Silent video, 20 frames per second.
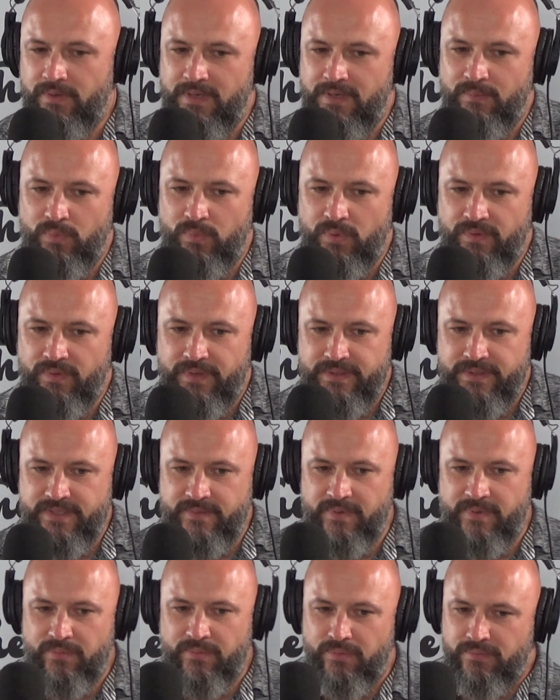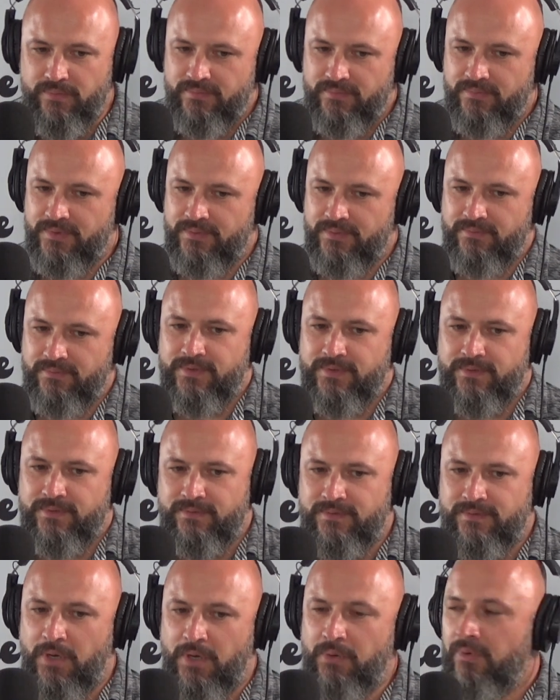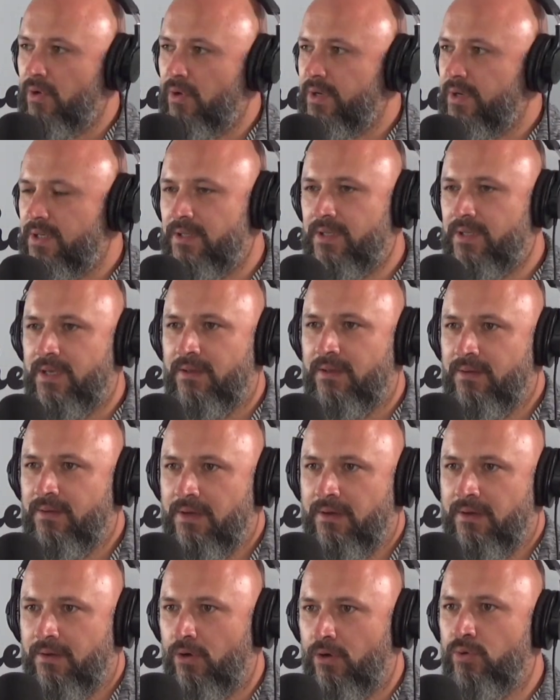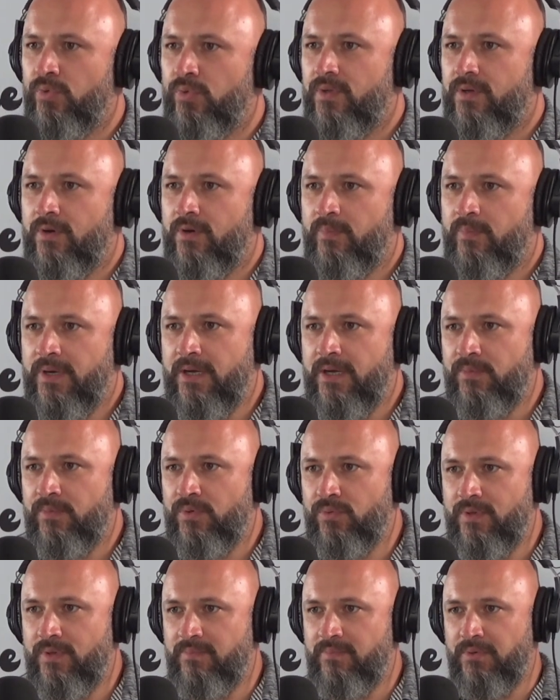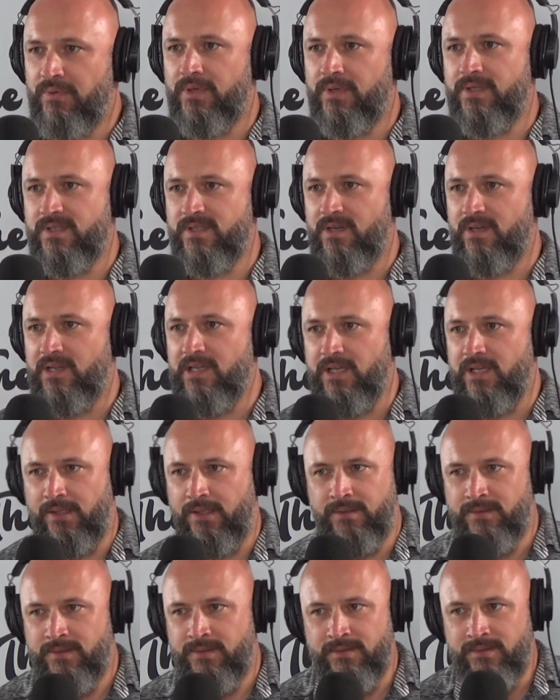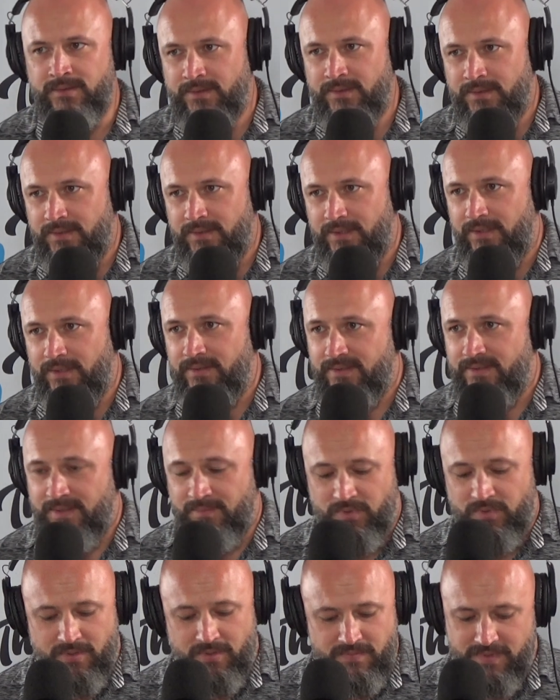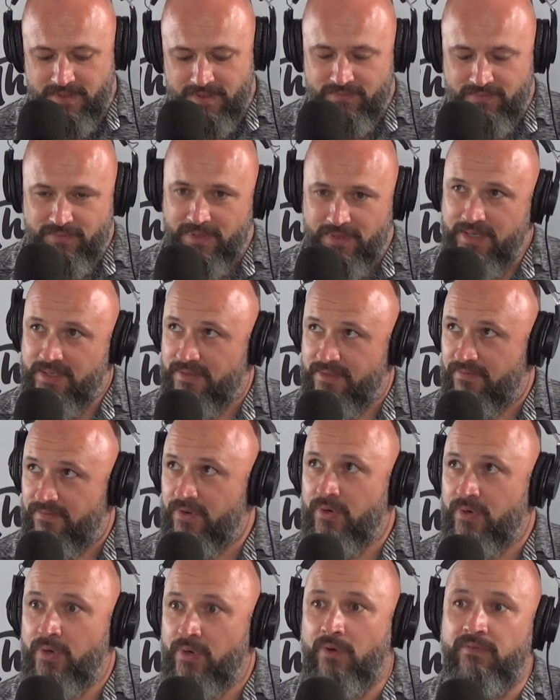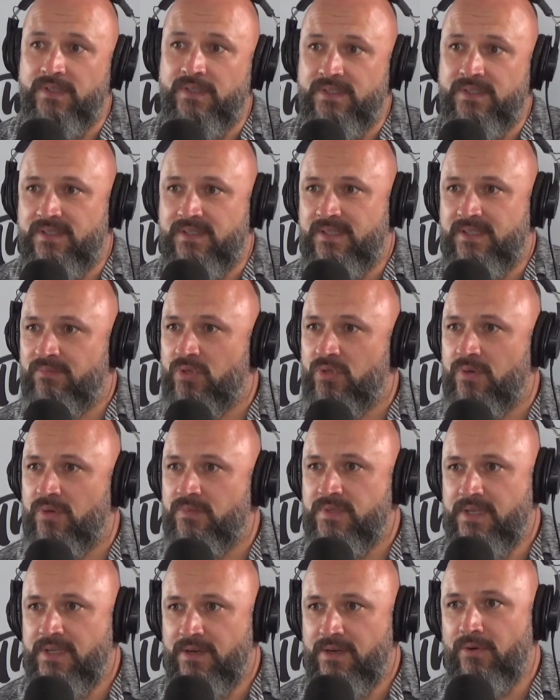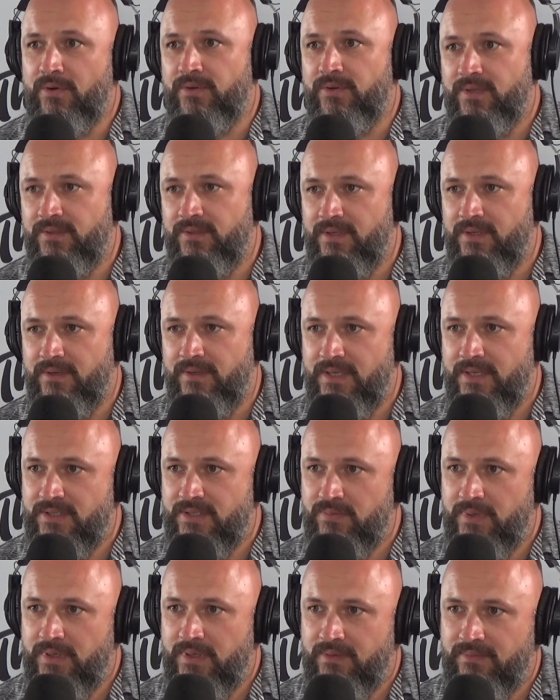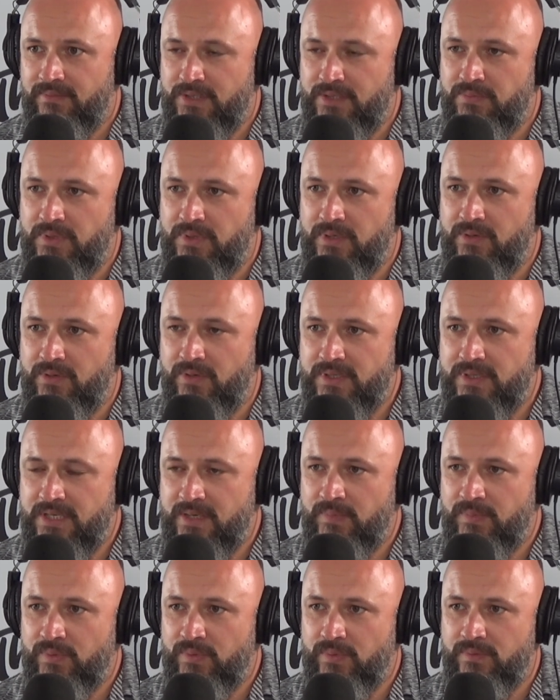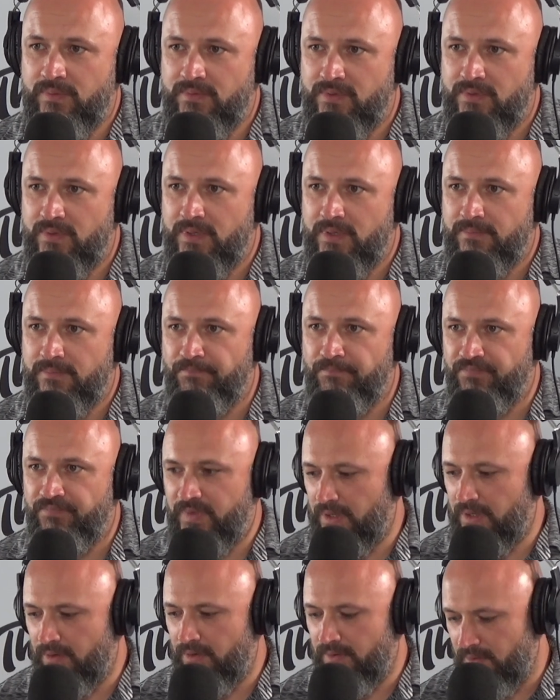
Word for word: one things that people don't like in their home or their apartment or their building is a leak. Yeah. You know, and, and sometimes these leaks are very obvious, and sometimes they're not. And you know that's where that's where you guys come in and do the you know the